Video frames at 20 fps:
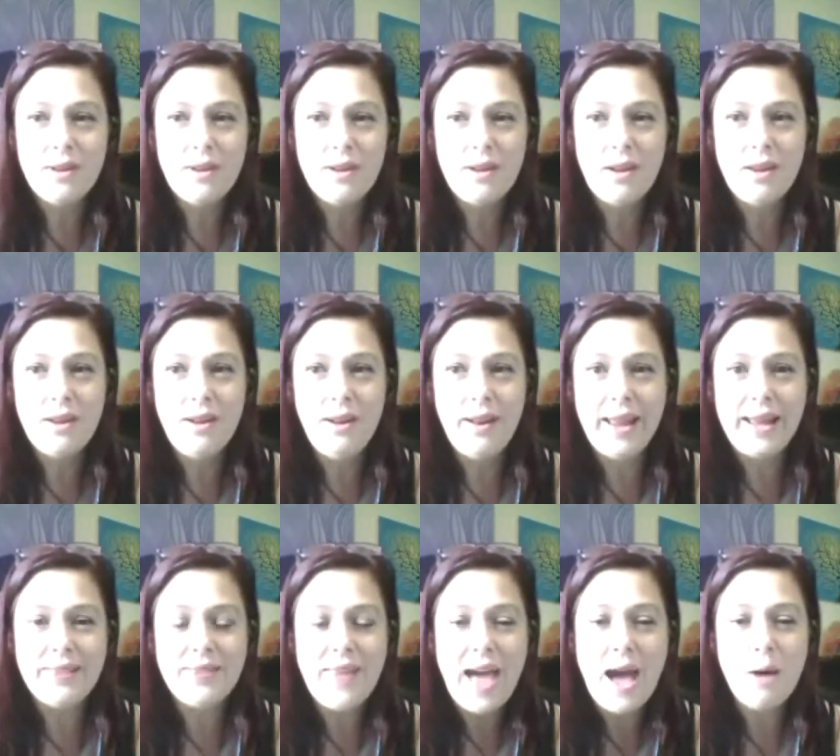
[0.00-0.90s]
like how
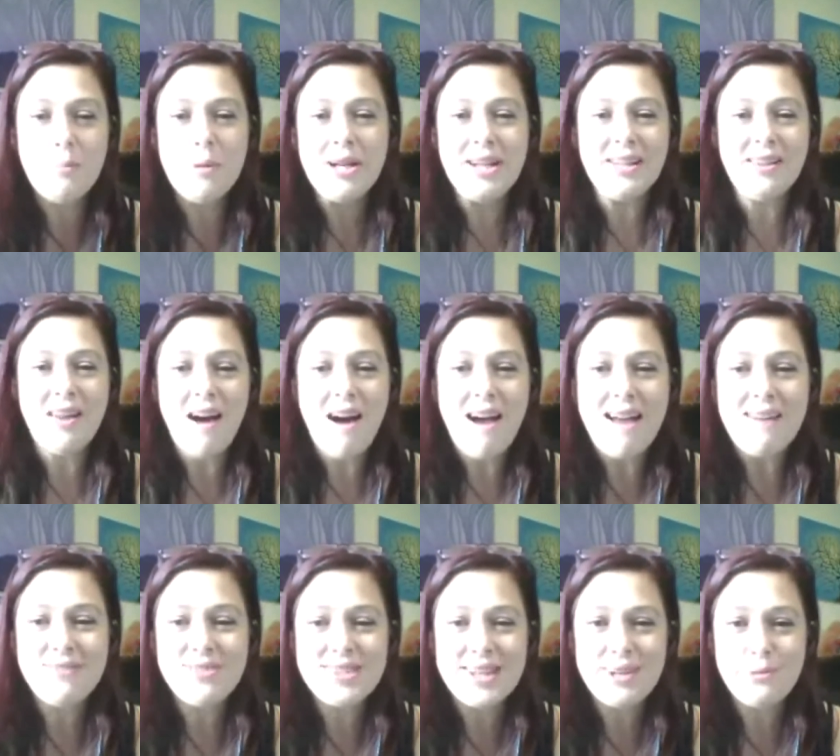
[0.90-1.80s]
many lives, like
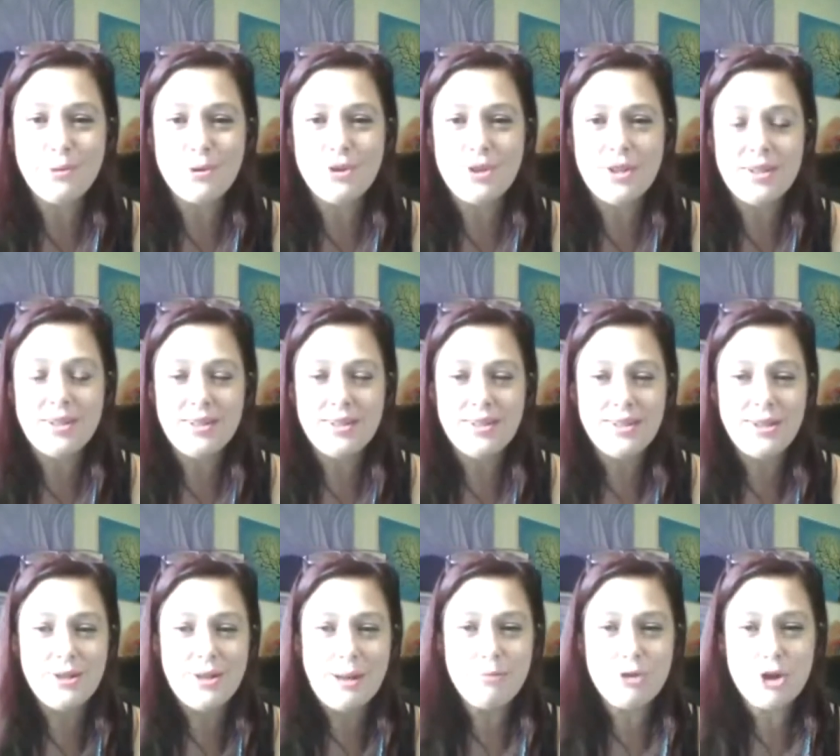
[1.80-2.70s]
with I'm
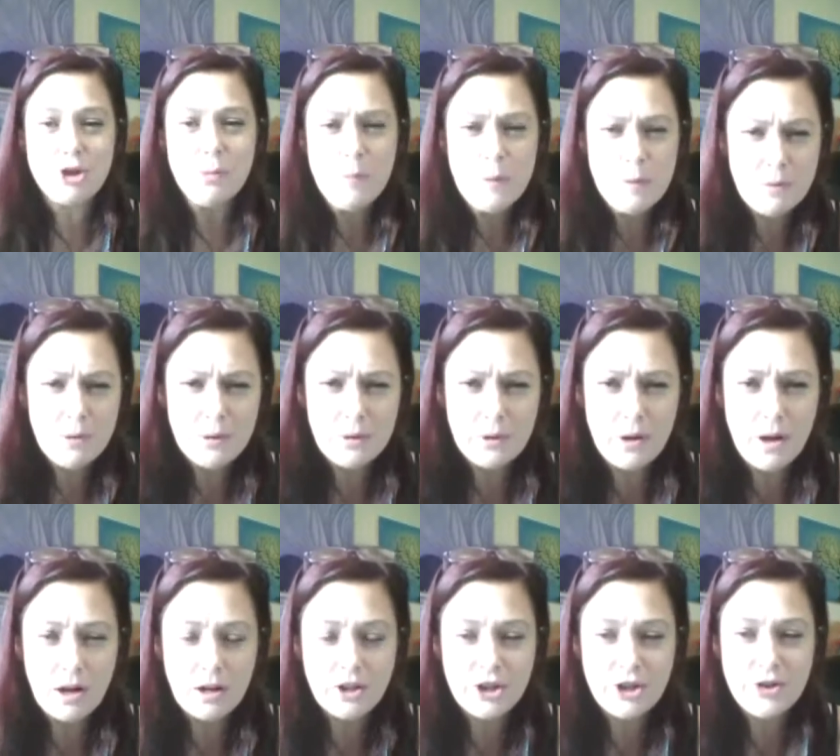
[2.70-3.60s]
sure people are
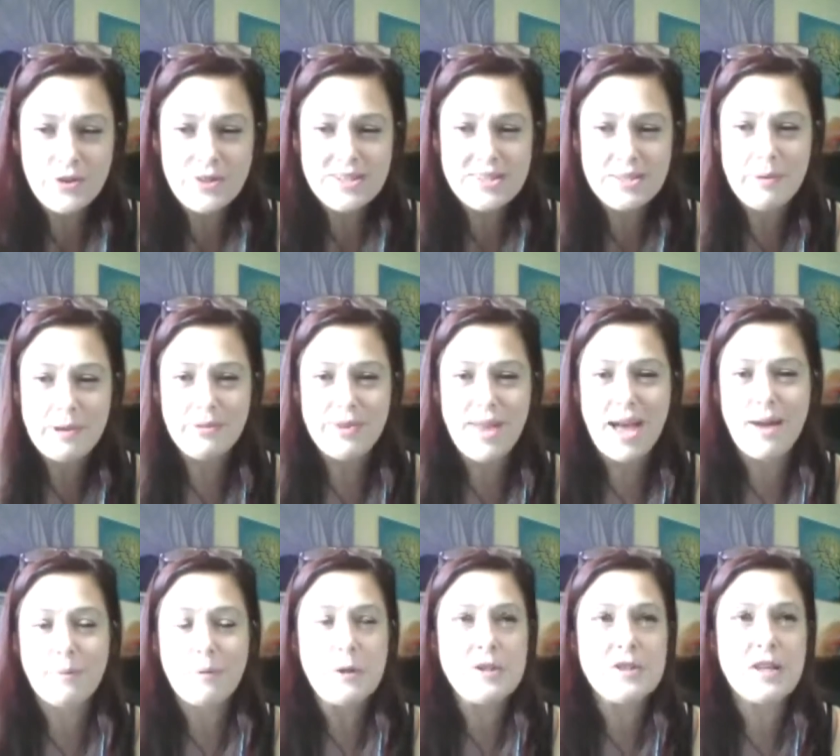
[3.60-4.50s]
curious about that, because I
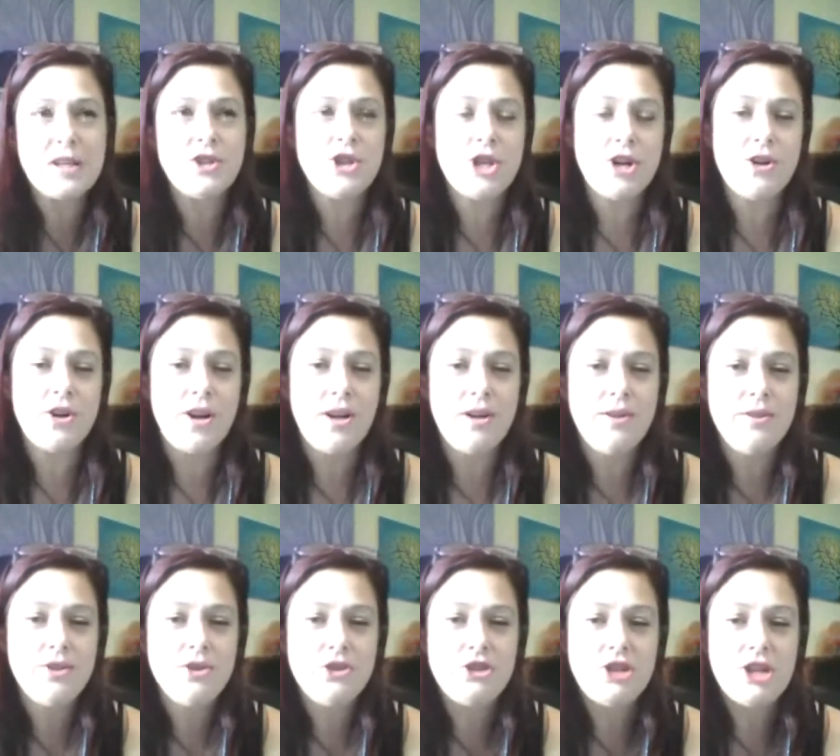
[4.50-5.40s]
shared on
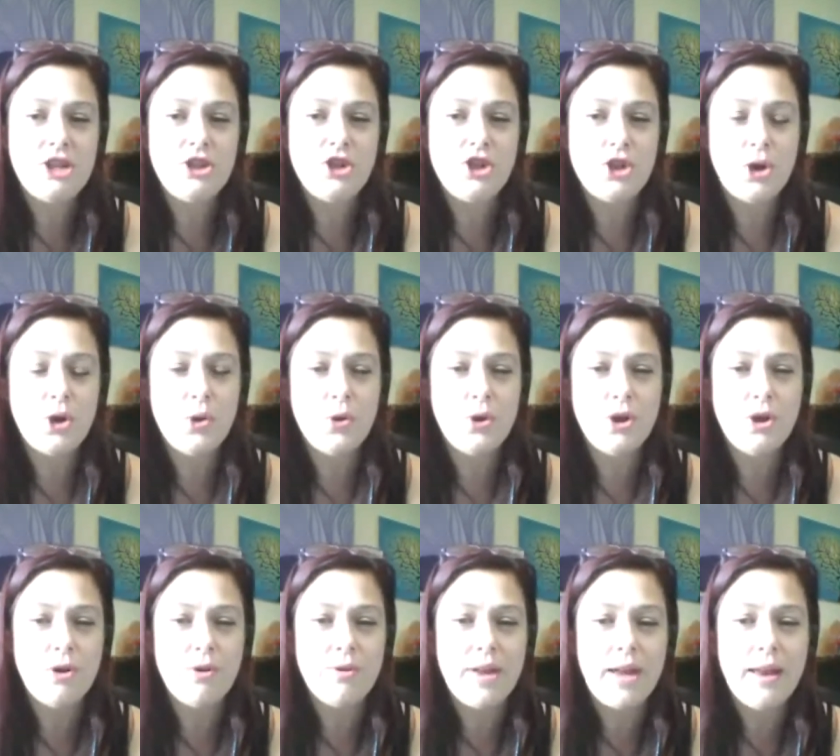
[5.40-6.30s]
Gene's show, that
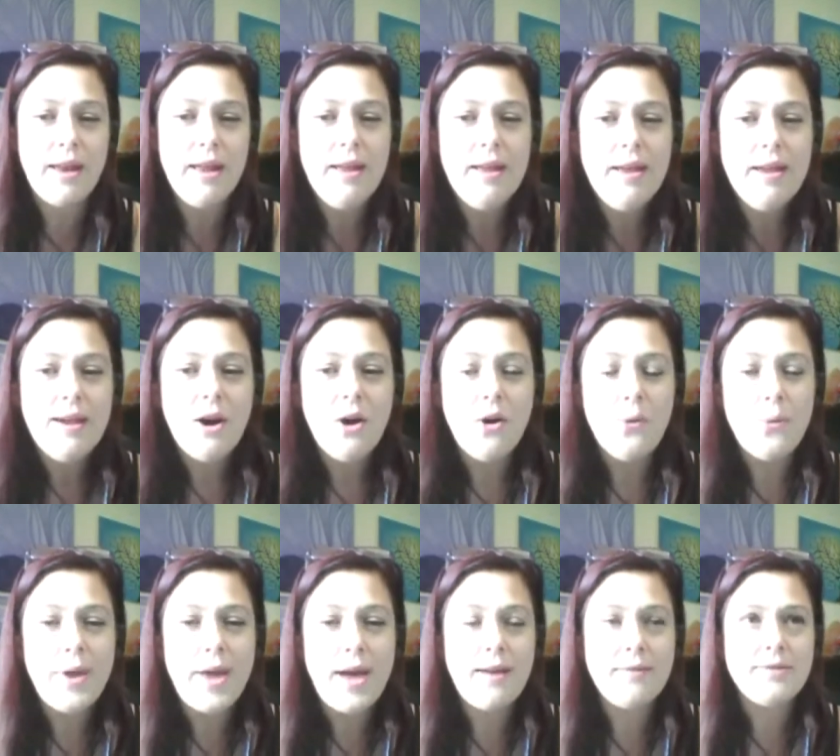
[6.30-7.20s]
we had